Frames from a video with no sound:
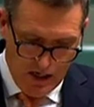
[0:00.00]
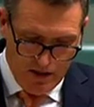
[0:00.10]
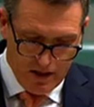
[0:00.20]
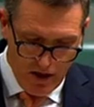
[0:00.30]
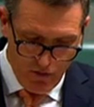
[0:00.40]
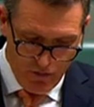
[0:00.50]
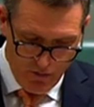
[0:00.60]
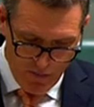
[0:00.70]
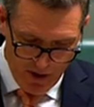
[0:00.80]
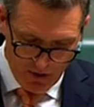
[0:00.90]
to give
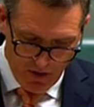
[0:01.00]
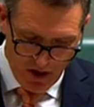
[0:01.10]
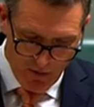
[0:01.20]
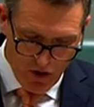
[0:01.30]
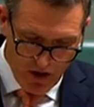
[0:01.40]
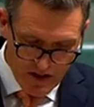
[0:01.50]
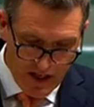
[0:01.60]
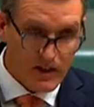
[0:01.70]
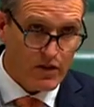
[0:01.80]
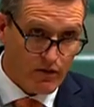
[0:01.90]
people in the community a
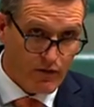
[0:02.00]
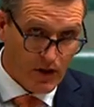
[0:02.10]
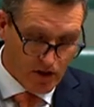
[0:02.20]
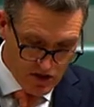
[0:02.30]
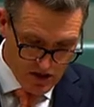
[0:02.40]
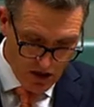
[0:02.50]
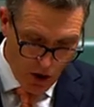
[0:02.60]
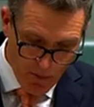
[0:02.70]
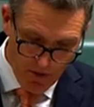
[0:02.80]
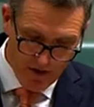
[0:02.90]
sense of the
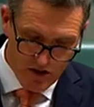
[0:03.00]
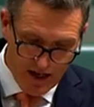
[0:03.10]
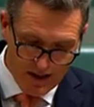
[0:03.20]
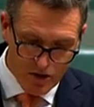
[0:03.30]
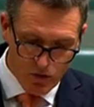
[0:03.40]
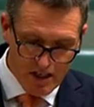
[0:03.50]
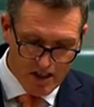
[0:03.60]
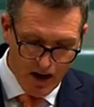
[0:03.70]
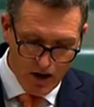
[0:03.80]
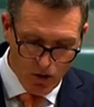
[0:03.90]
scope of the challenge,
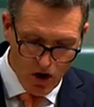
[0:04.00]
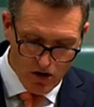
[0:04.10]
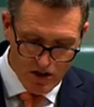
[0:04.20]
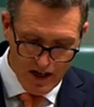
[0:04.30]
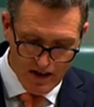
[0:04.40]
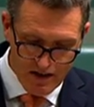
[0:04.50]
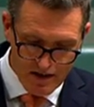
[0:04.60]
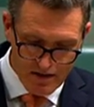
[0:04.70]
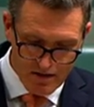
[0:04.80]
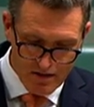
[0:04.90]
recycled content
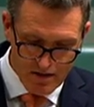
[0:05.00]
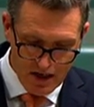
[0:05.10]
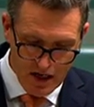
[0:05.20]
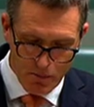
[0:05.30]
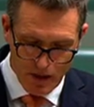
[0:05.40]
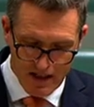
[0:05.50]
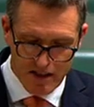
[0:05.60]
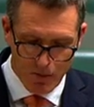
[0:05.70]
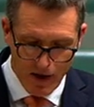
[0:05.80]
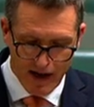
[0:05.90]
in
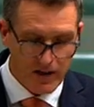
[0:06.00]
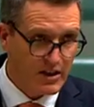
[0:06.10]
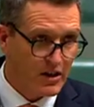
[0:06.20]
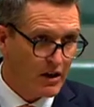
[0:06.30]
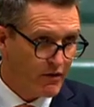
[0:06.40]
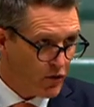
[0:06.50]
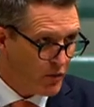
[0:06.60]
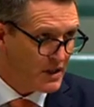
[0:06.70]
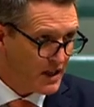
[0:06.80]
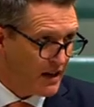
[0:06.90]
plastic packaging is only
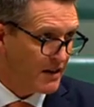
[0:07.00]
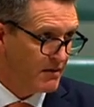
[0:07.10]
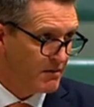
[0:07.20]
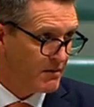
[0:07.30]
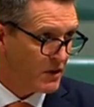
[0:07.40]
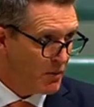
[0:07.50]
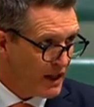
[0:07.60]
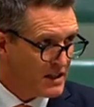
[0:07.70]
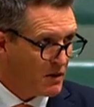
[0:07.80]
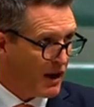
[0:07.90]
4%. So
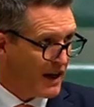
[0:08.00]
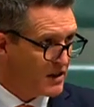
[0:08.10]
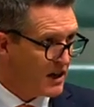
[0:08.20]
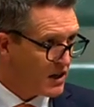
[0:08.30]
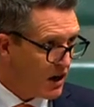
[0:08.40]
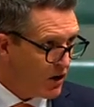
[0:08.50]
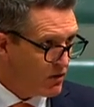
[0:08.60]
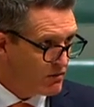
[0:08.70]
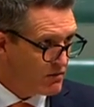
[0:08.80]
plastic packaging as a whole,